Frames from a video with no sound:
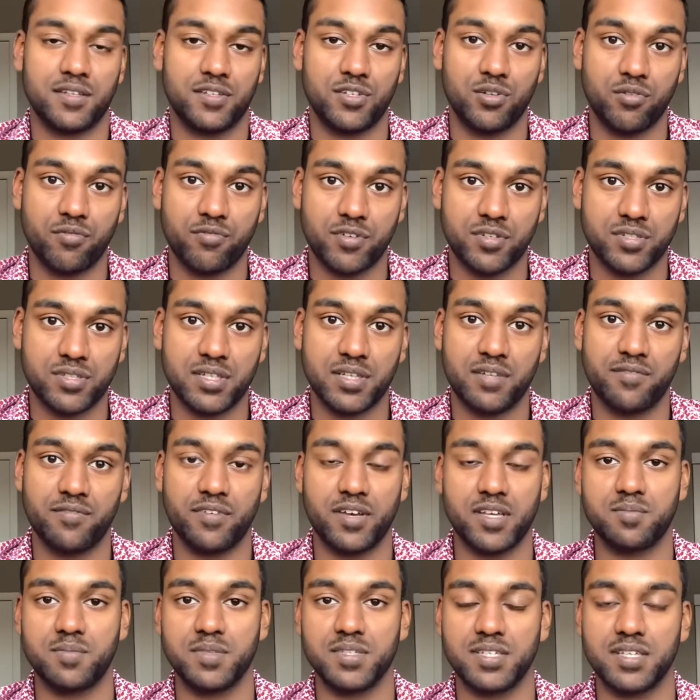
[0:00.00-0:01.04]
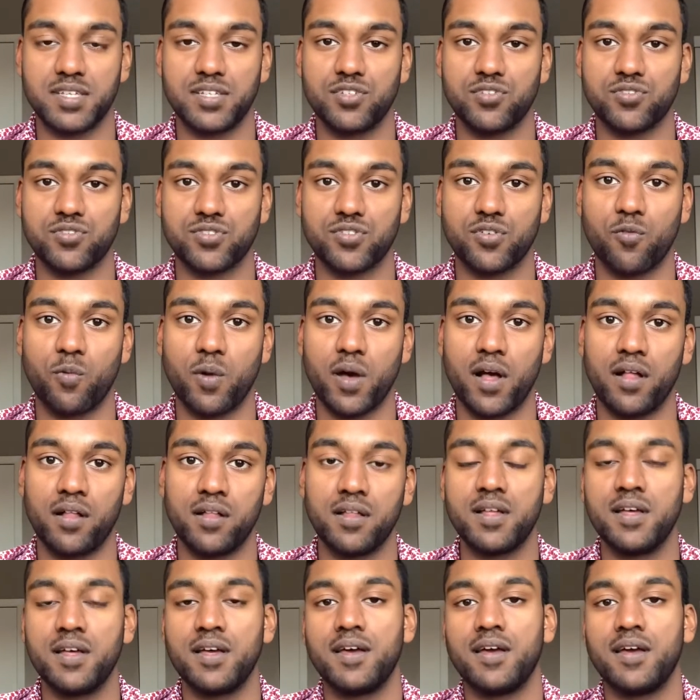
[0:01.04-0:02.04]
Universal Investments can do so well